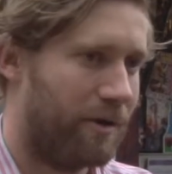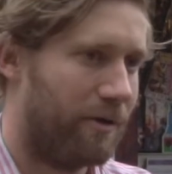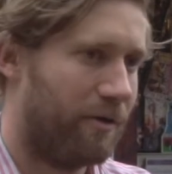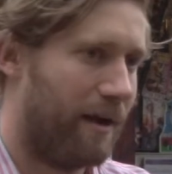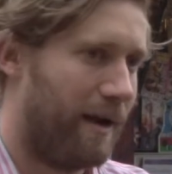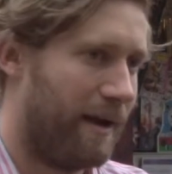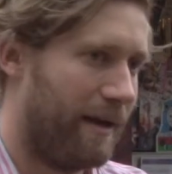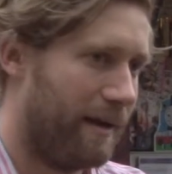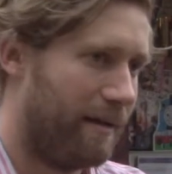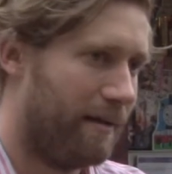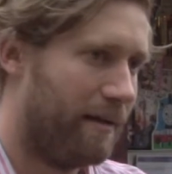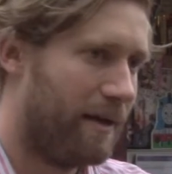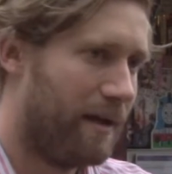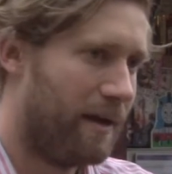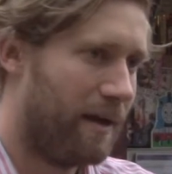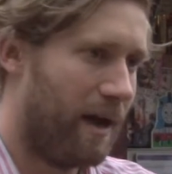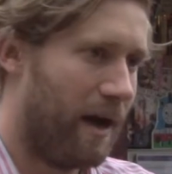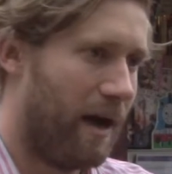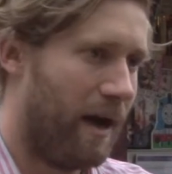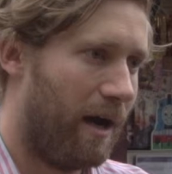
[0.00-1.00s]
creating
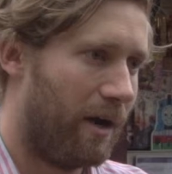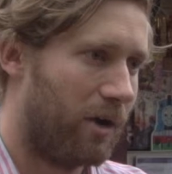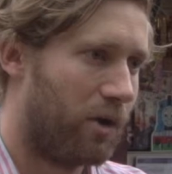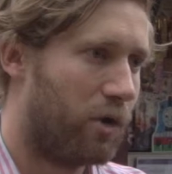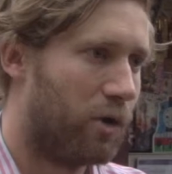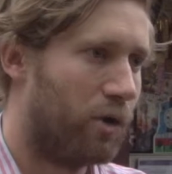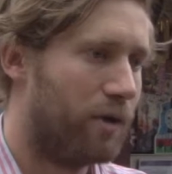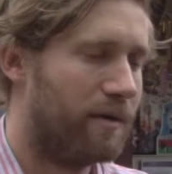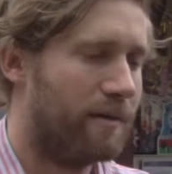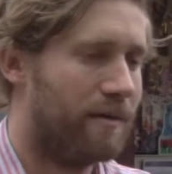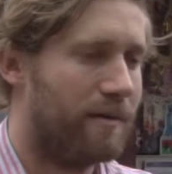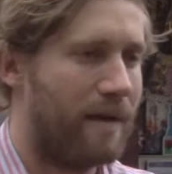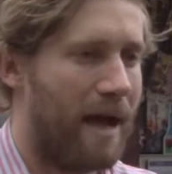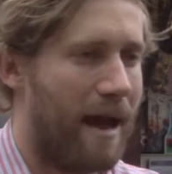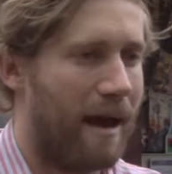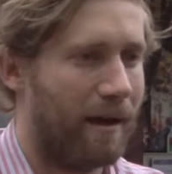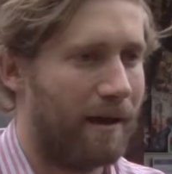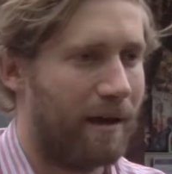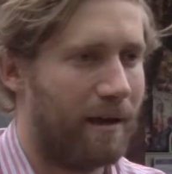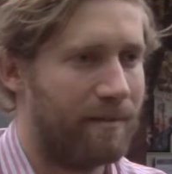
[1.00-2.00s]
good
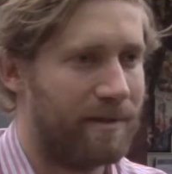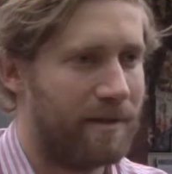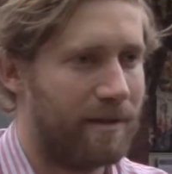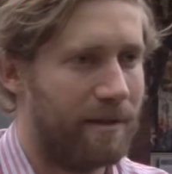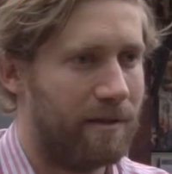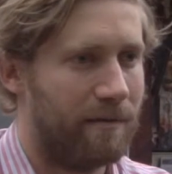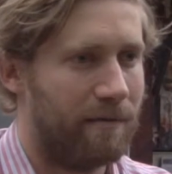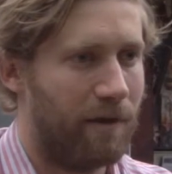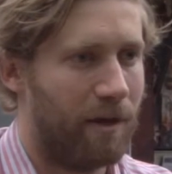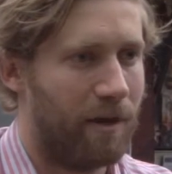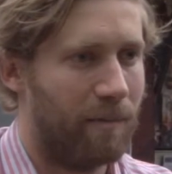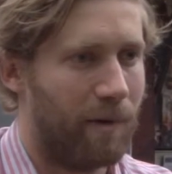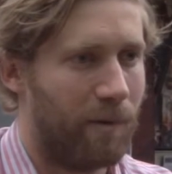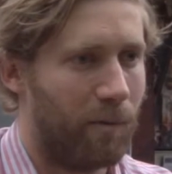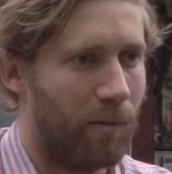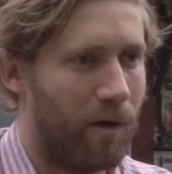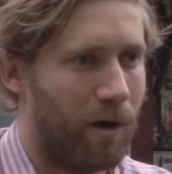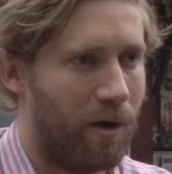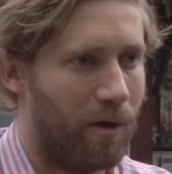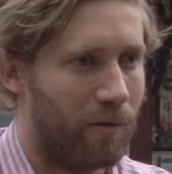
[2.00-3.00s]
outcomes in the
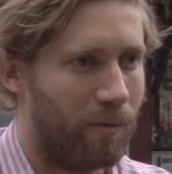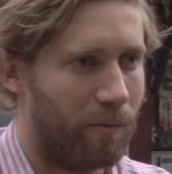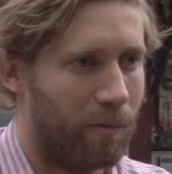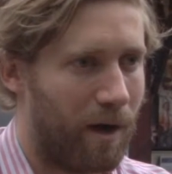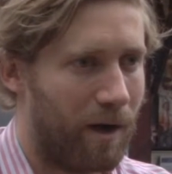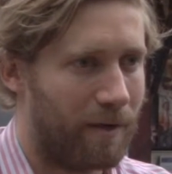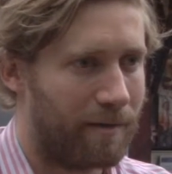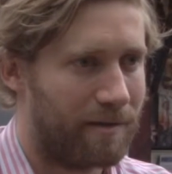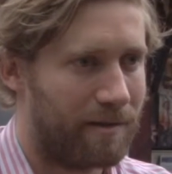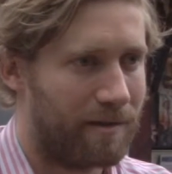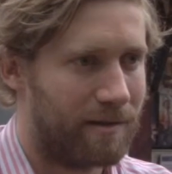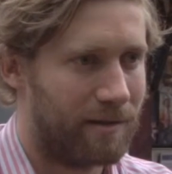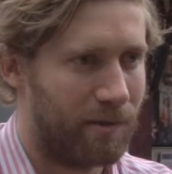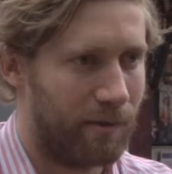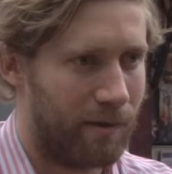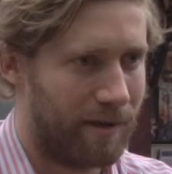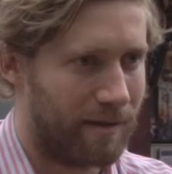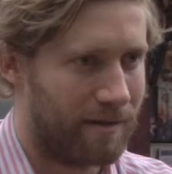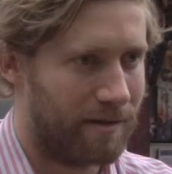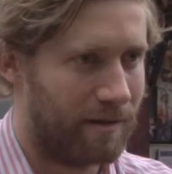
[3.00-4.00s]
developing world whilst
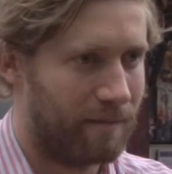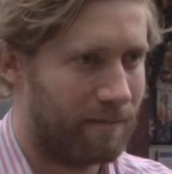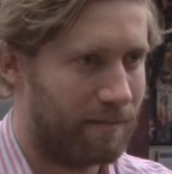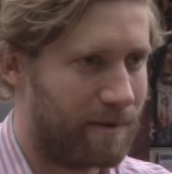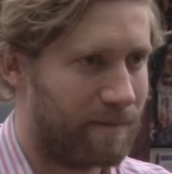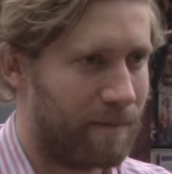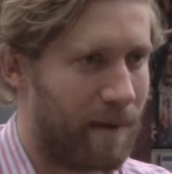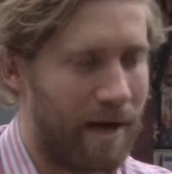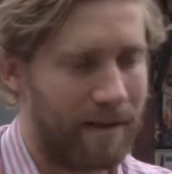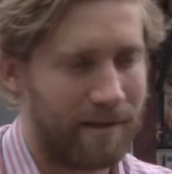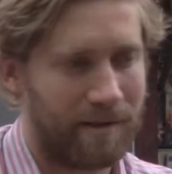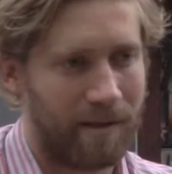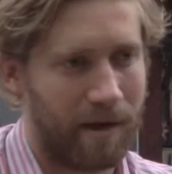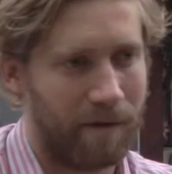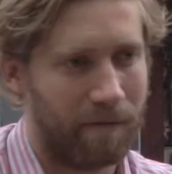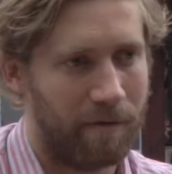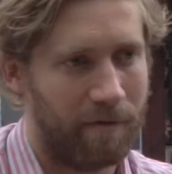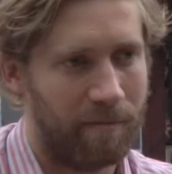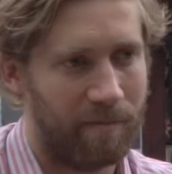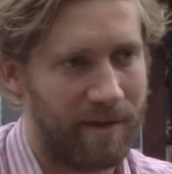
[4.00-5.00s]
doing some smart
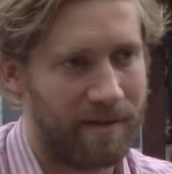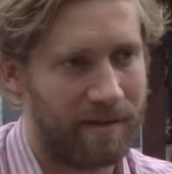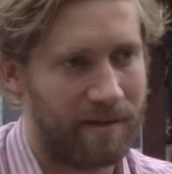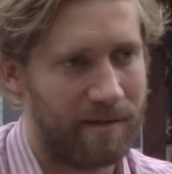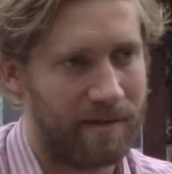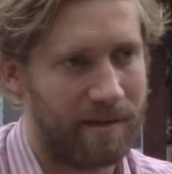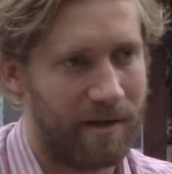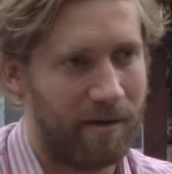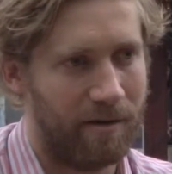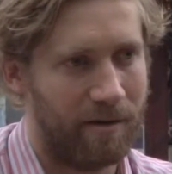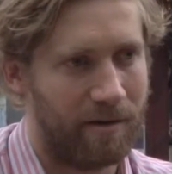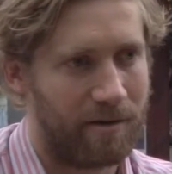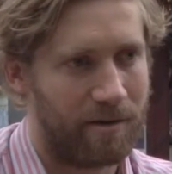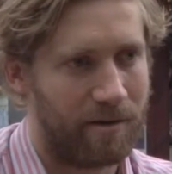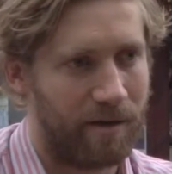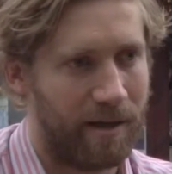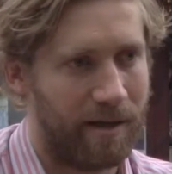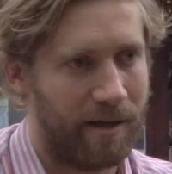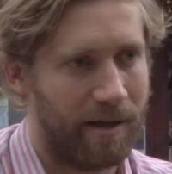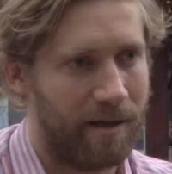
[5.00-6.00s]
stuff with business here in
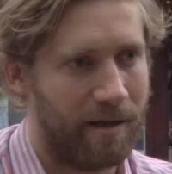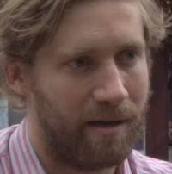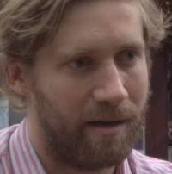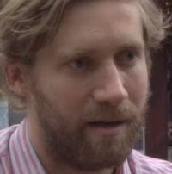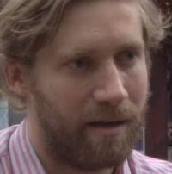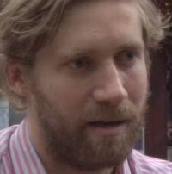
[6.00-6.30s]
Australia.